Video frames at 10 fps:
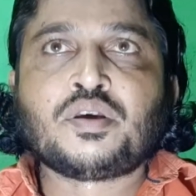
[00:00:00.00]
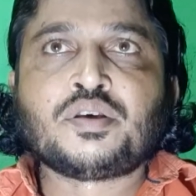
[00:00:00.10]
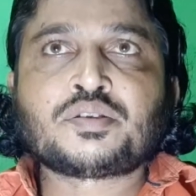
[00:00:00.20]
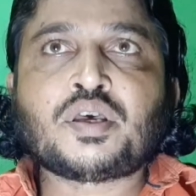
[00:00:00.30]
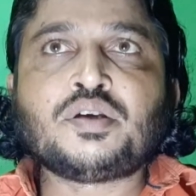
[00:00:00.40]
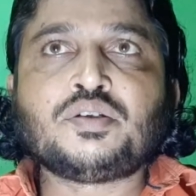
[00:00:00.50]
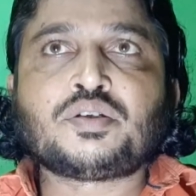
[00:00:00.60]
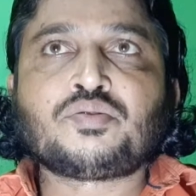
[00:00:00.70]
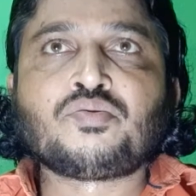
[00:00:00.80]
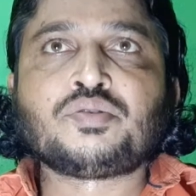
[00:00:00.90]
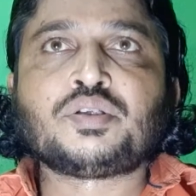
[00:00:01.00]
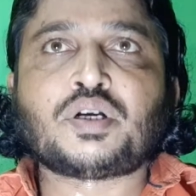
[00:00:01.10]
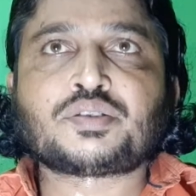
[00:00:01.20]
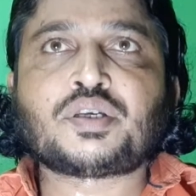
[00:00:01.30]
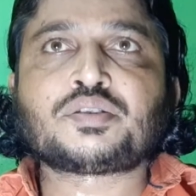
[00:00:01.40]
Saint Tulsidas
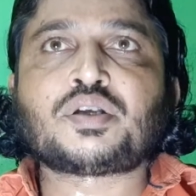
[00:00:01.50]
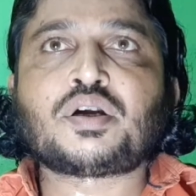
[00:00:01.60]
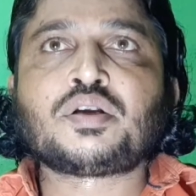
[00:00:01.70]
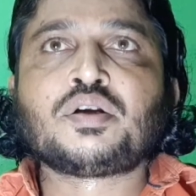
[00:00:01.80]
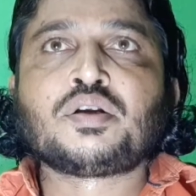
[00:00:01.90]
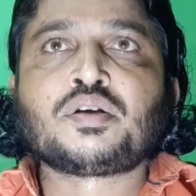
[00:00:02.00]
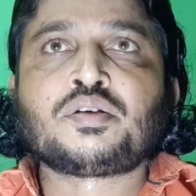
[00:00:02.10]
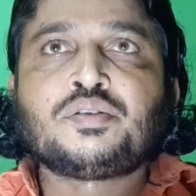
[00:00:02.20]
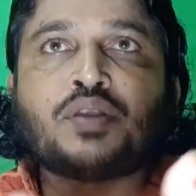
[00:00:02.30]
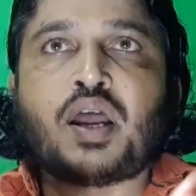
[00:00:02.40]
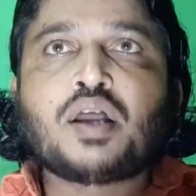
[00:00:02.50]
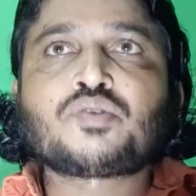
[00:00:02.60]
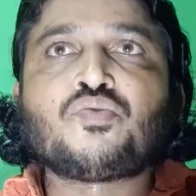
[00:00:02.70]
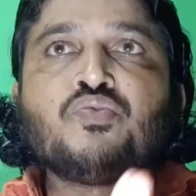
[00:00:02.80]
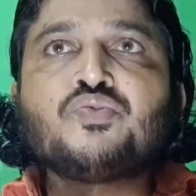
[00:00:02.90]
says that that
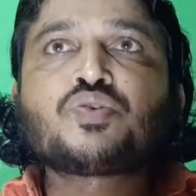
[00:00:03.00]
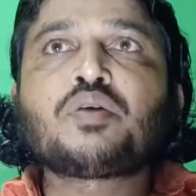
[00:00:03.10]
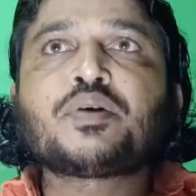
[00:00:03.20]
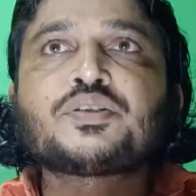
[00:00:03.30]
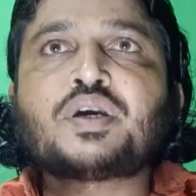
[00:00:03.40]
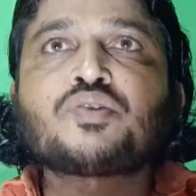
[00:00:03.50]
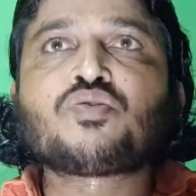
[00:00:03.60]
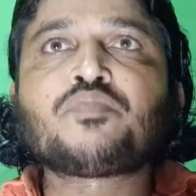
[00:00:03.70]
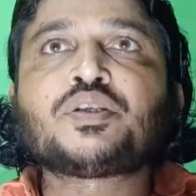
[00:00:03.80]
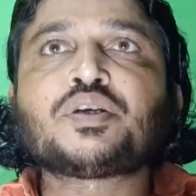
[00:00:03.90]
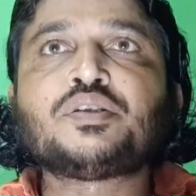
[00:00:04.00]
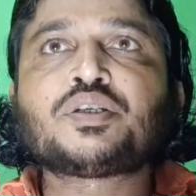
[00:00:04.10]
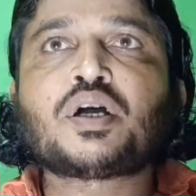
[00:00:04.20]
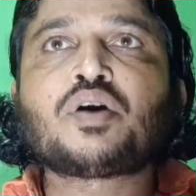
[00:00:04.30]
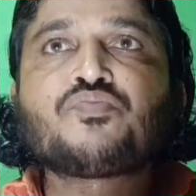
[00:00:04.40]
whosoever chant Hanuman
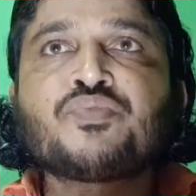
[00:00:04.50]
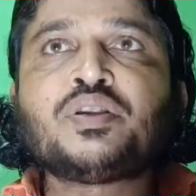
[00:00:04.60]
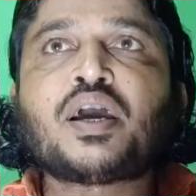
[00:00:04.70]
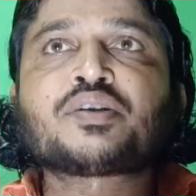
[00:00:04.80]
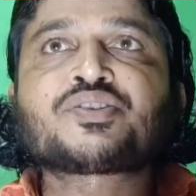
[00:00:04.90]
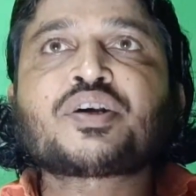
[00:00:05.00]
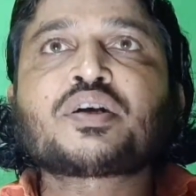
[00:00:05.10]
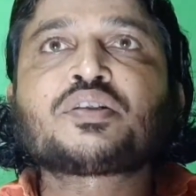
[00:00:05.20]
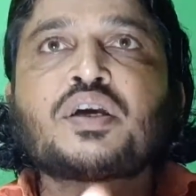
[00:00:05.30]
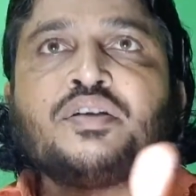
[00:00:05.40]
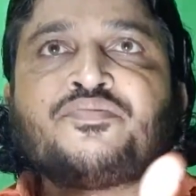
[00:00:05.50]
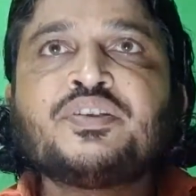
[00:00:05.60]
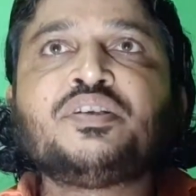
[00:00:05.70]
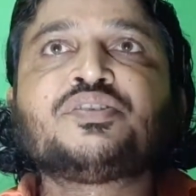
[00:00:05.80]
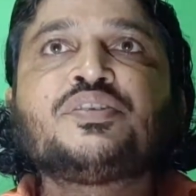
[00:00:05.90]
Chalisa will attract the
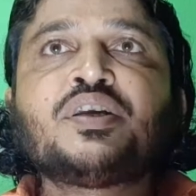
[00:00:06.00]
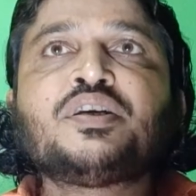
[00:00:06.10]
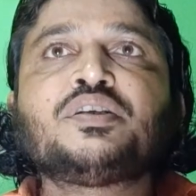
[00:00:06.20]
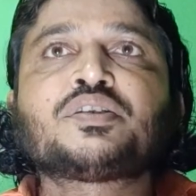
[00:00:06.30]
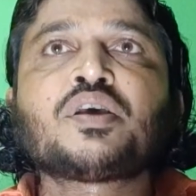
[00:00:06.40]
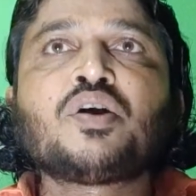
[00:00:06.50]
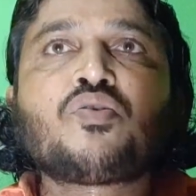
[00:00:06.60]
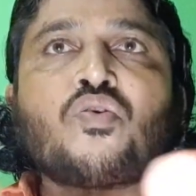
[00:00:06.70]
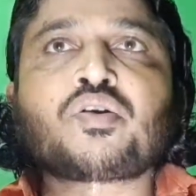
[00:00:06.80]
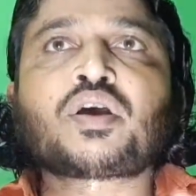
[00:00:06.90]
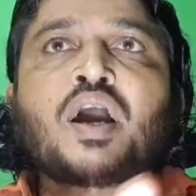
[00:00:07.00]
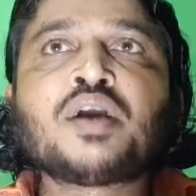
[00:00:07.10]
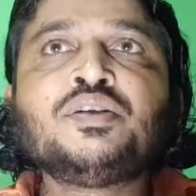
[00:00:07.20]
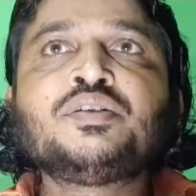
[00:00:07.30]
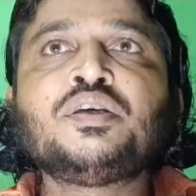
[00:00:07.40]
infinite grace or
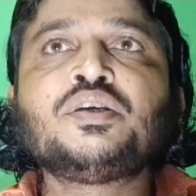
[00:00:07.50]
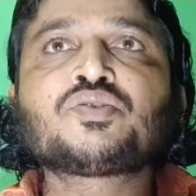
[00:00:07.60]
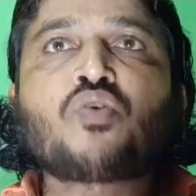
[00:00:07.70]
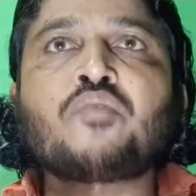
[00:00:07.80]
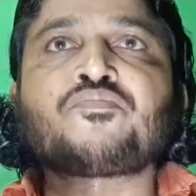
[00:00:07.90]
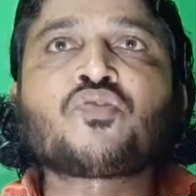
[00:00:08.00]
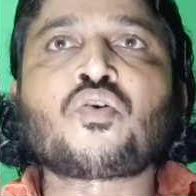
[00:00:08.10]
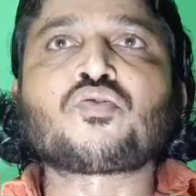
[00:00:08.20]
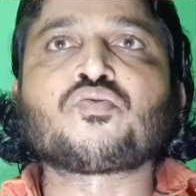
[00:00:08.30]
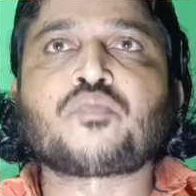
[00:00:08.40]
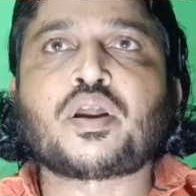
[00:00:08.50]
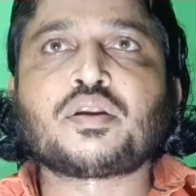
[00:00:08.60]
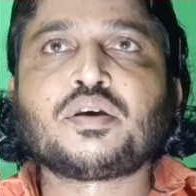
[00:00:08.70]
kindness of Lord Hanuman.